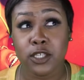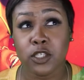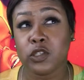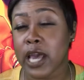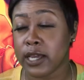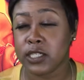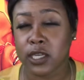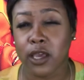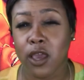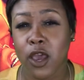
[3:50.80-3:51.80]
so
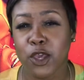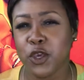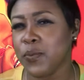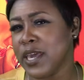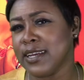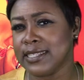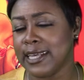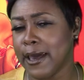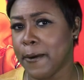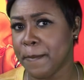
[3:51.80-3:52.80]
Tasha, you mean to
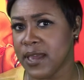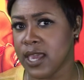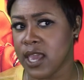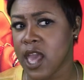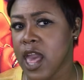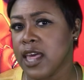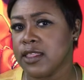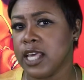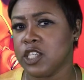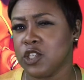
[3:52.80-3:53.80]
tell me
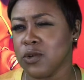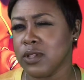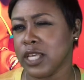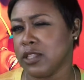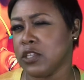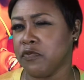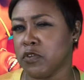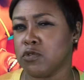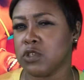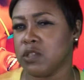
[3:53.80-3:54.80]
that you let this
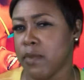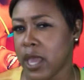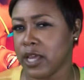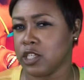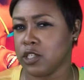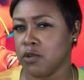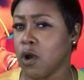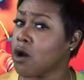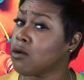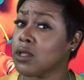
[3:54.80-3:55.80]
fool smash you
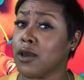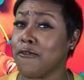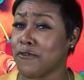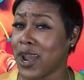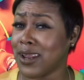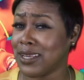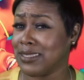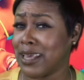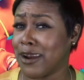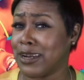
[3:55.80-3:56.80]
only on Friday,
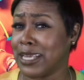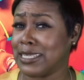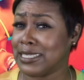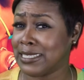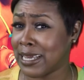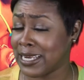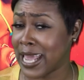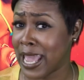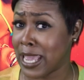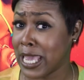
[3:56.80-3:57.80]
Saturday, and
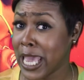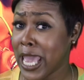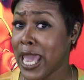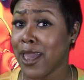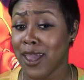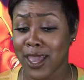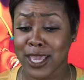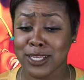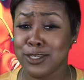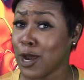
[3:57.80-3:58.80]
Sunday?
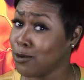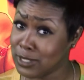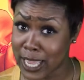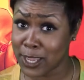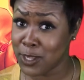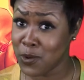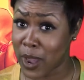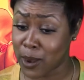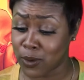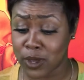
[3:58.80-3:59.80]
He don't take you
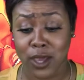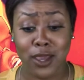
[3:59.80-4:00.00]
out.